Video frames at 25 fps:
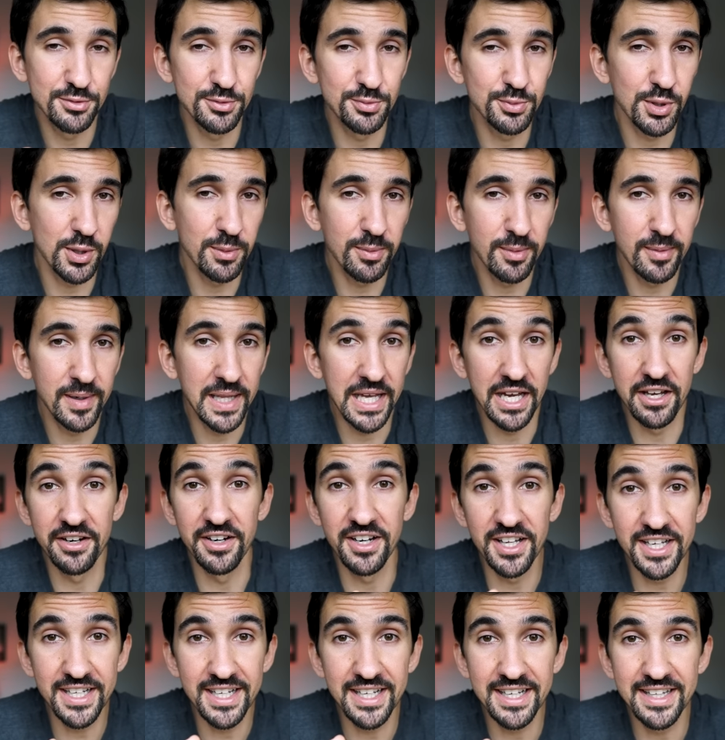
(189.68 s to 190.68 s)
was probably
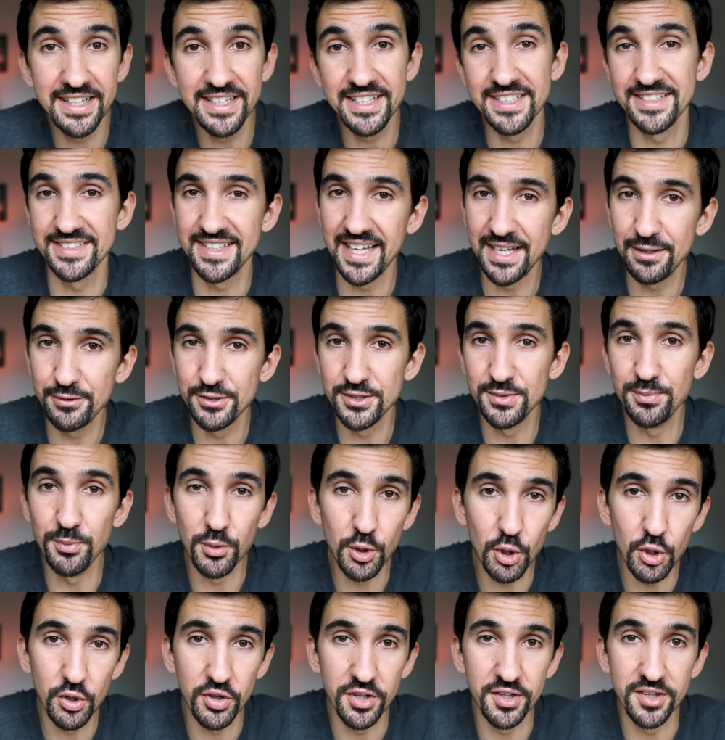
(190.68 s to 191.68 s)
unlikely because that was
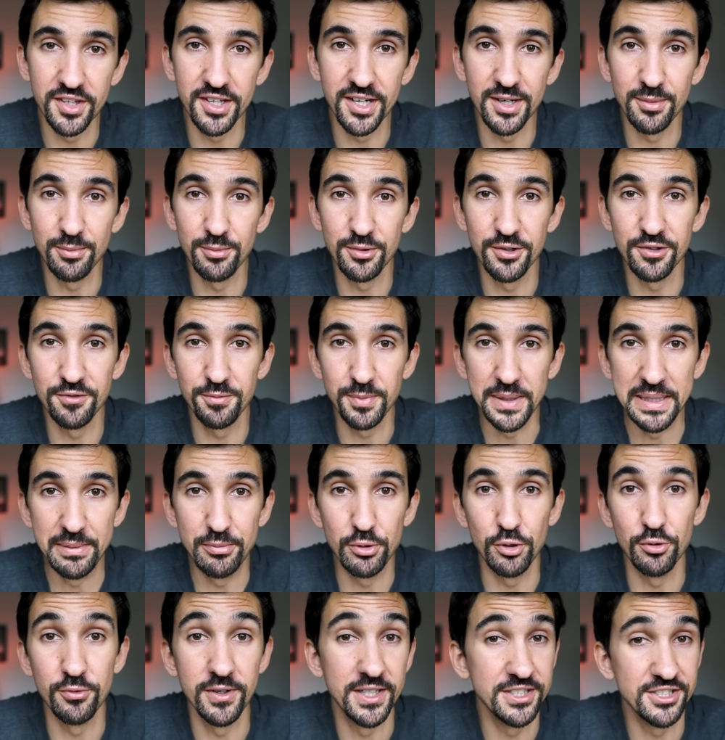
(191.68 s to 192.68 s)
more than the number of
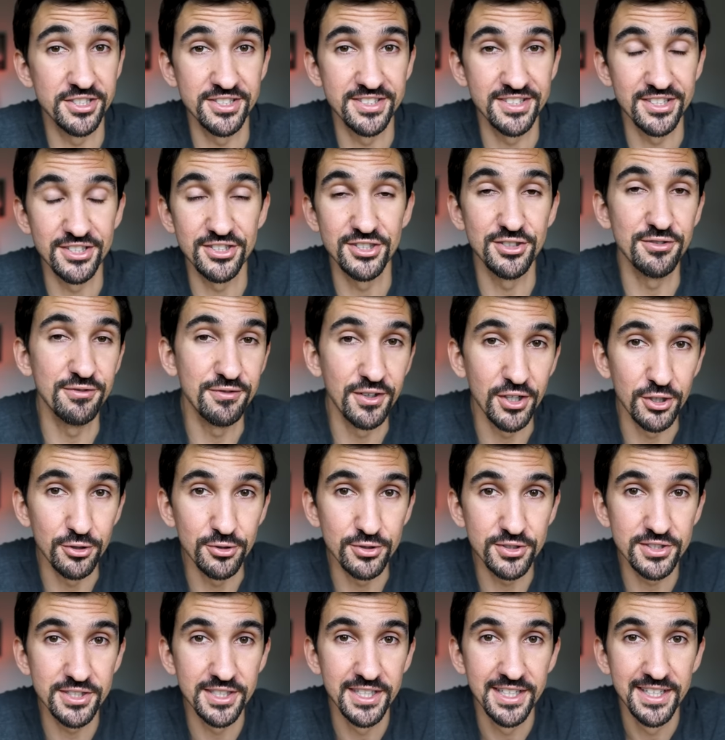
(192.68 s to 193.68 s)
people registered to
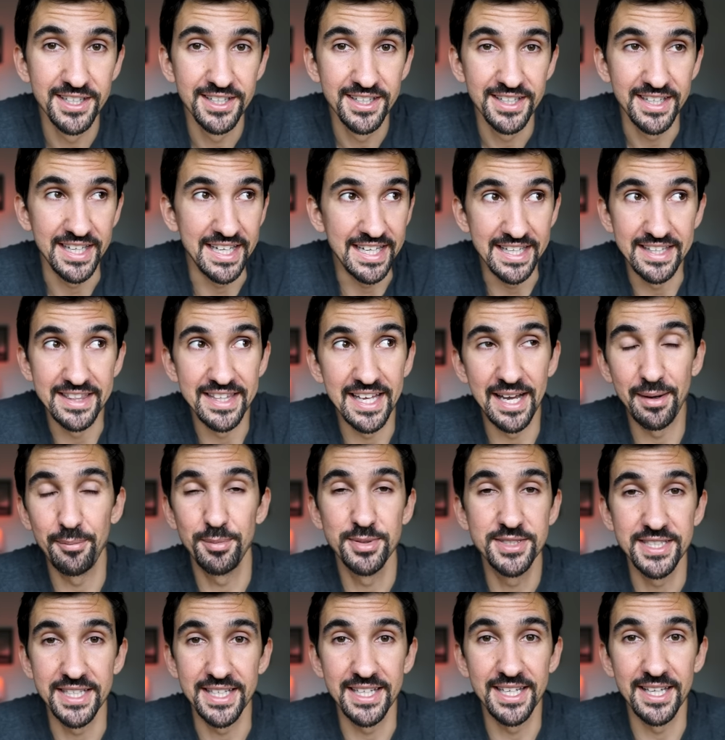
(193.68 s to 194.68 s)
vote in that
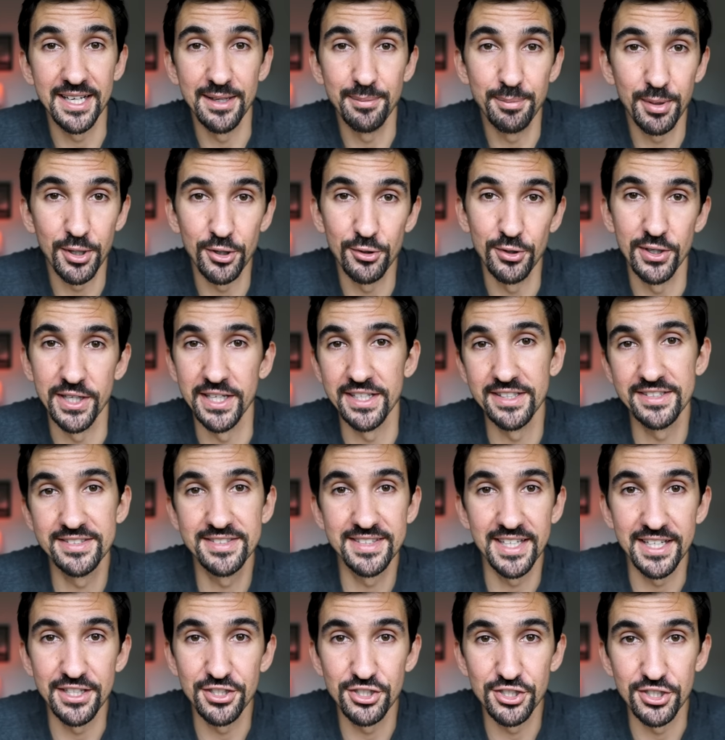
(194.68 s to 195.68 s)
particular polling
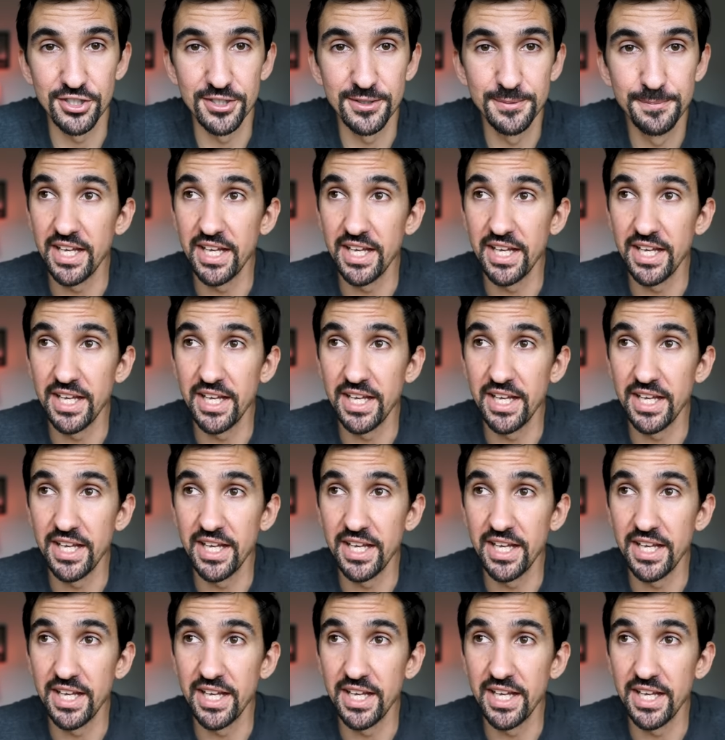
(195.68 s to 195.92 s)
station.